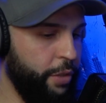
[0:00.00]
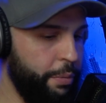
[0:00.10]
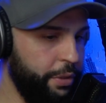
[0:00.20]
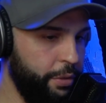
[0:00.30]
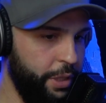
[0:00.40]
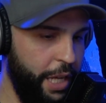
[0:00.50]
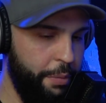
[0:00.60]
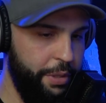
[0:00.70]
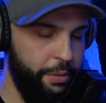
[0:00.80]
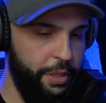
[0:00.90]
So I went to
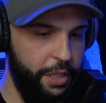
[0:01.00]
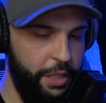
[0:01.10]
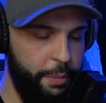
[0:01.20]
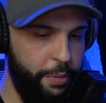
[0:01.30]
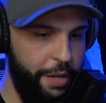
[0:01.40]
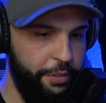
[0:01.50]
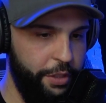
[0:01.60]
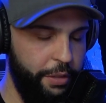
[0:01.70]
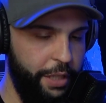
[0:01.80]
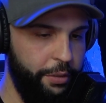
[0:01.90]
a improv
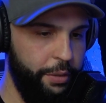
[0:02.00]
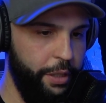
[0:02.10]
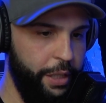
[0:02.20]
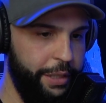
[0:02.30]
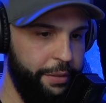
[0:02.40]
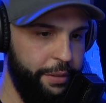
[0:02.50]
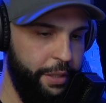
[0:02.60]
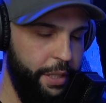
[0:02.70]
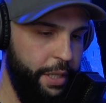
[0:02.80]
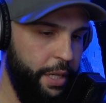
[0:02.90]
show not too long ago,
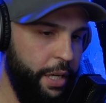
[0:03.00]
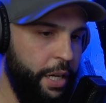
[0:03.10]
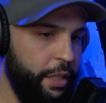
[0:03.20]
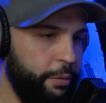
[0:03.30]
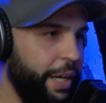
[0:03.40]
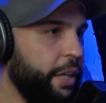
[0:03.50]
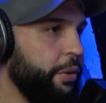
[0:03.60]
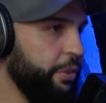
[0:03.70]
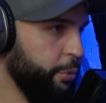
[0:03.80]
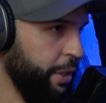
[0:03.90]
right in
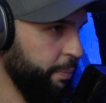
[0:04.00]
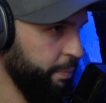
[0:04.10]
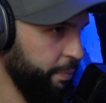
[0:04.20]
Logan Square.